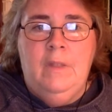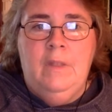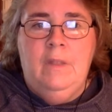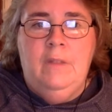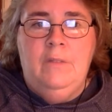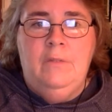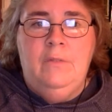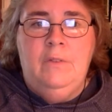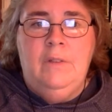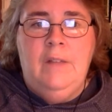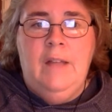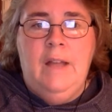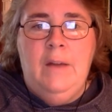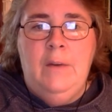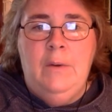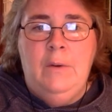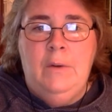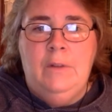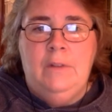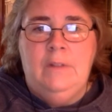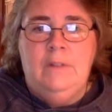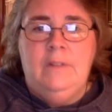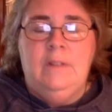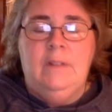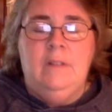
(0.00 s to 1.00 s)

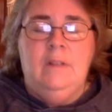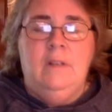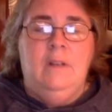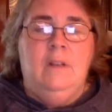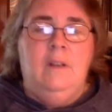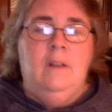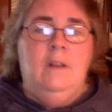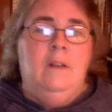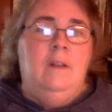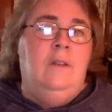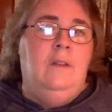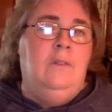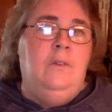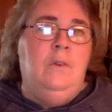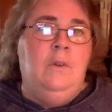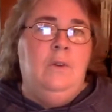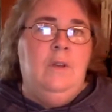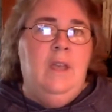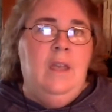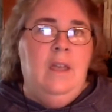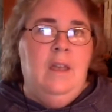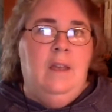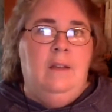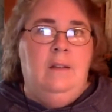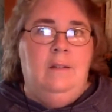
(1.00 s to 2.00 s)
flowers. So
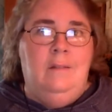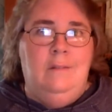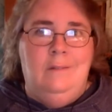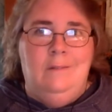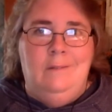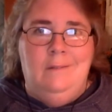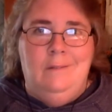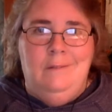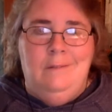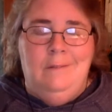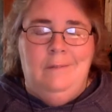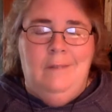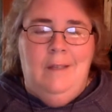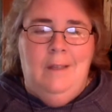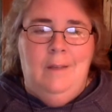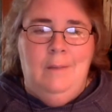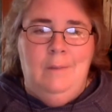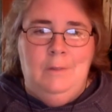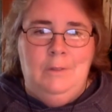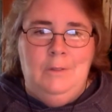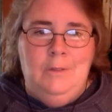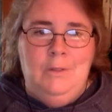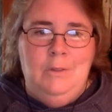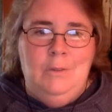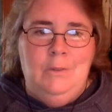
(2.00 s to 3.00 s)
again,
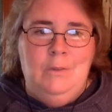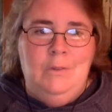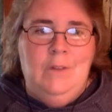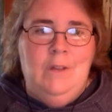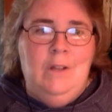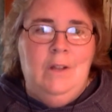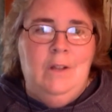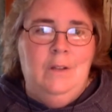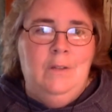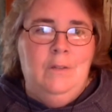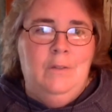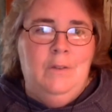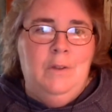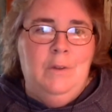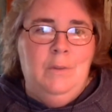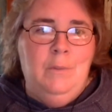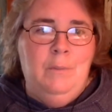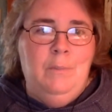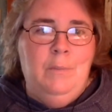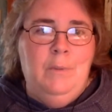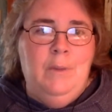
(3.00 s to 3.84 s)
able to use all of it.